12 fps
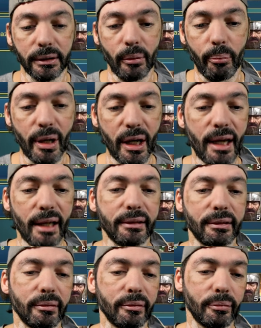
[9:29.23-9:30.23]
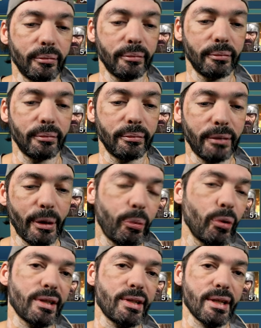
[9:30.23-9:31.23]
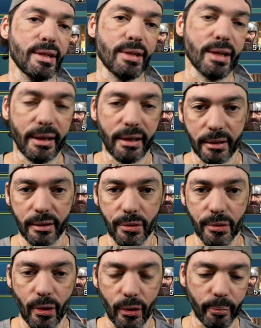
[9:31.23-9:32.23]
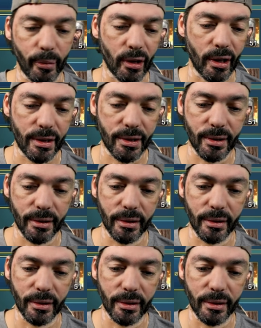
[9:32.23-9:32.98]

But my point is I need those gold bars